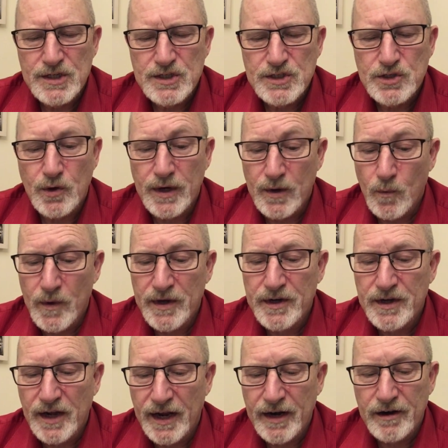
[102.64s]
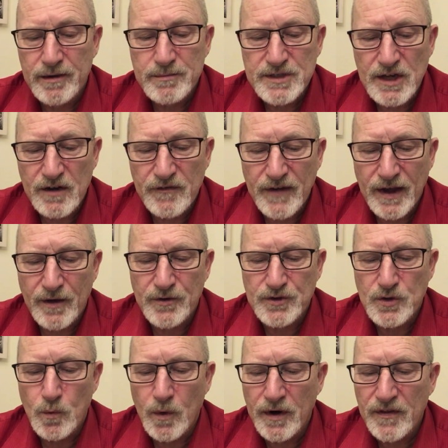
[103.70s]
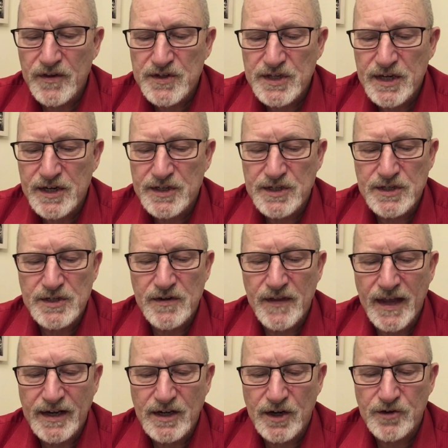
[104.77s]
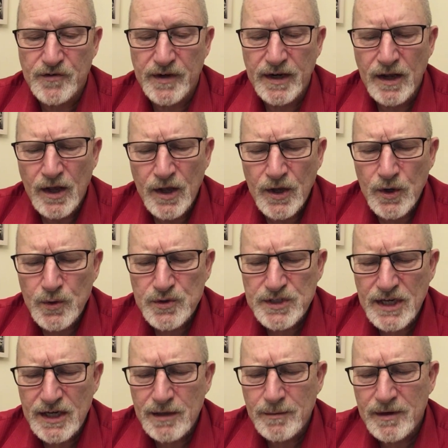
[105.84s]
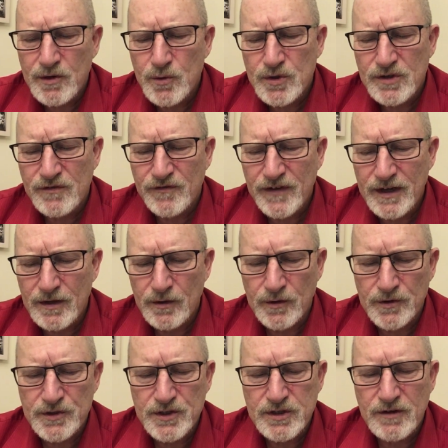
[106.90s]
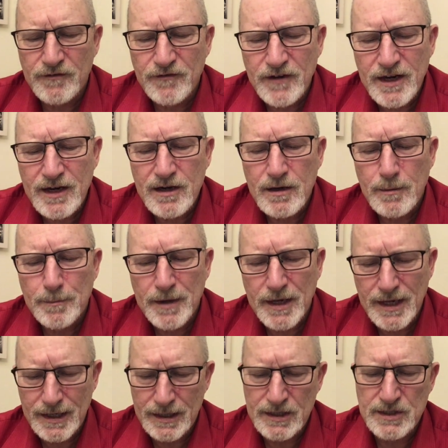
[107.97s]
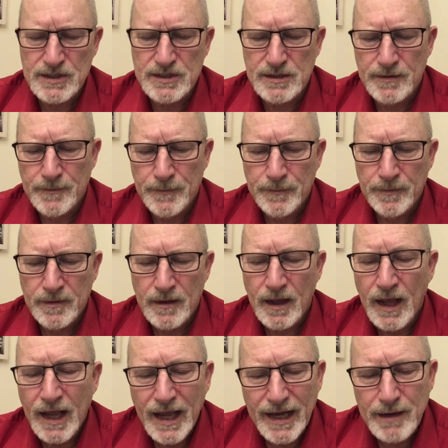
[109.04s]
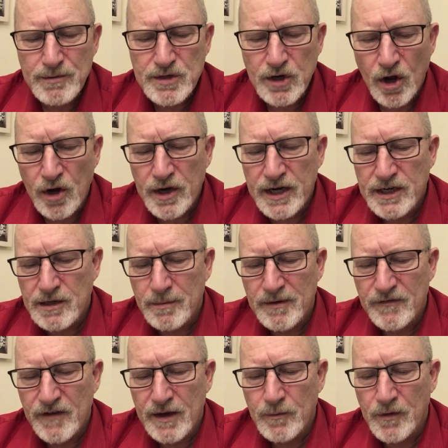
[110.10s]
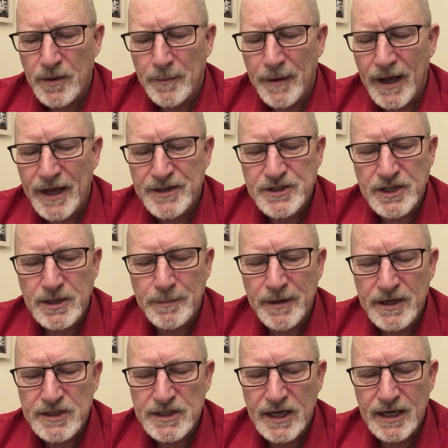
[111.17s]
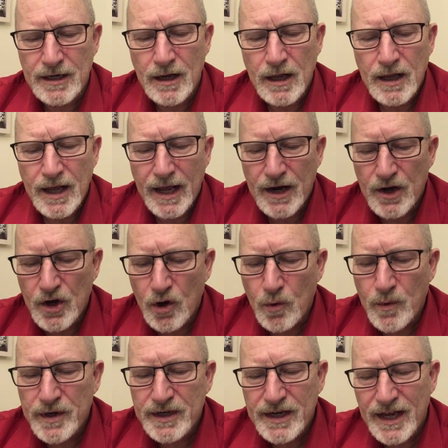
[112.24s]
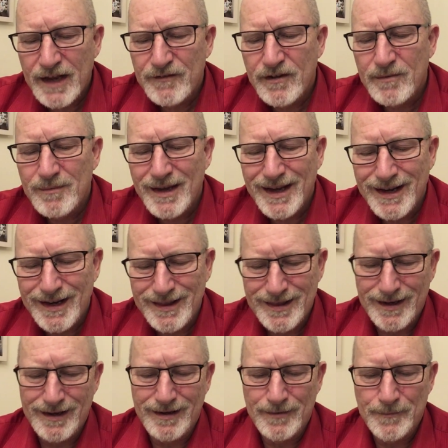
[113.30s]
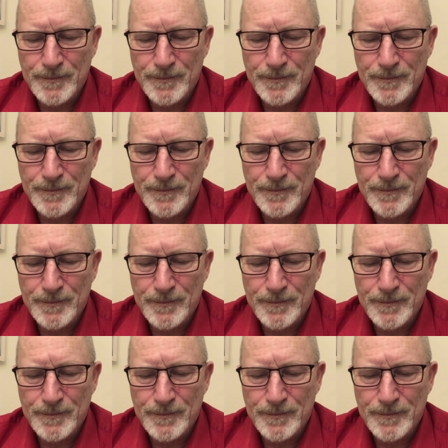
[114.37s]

So he went and hired himself out to one of the citizens of that country, who sent him into his fields to feed pigs. And he was longing to be fed with the pods that the pigs ate, and no one gave him anything.